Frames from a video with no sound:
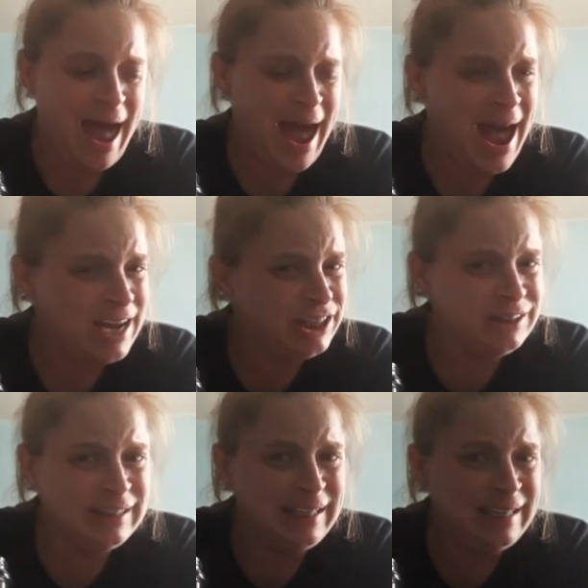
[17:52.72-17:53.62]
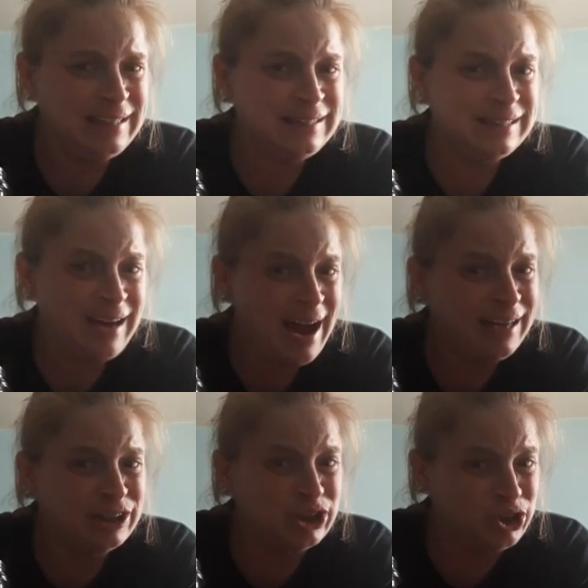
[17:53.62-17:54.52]
Actually, it's
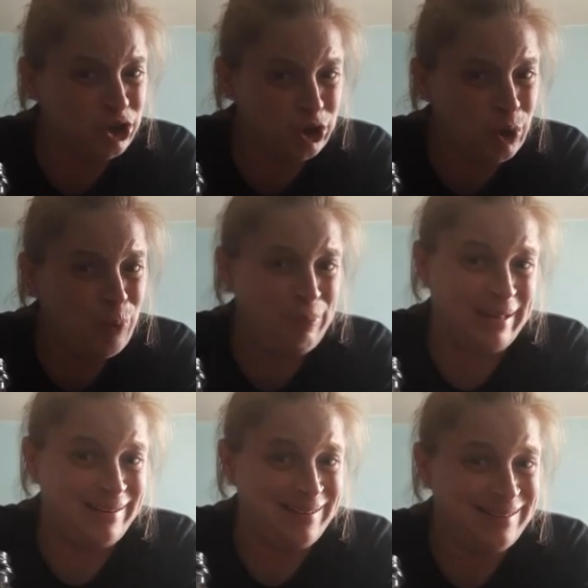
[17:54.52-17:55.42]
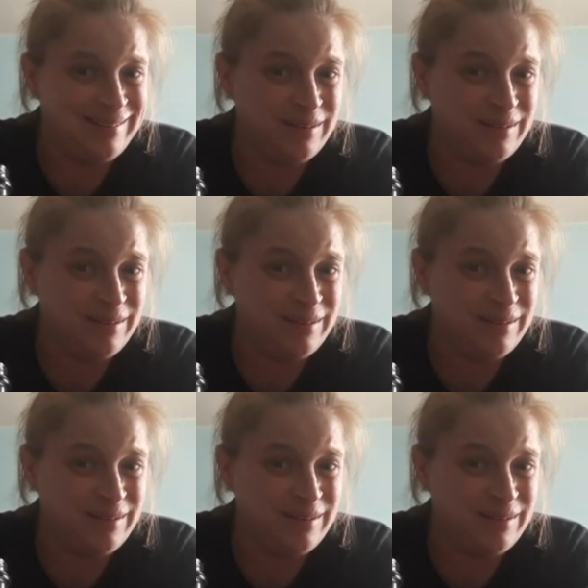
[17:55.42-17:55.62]
kind of stupid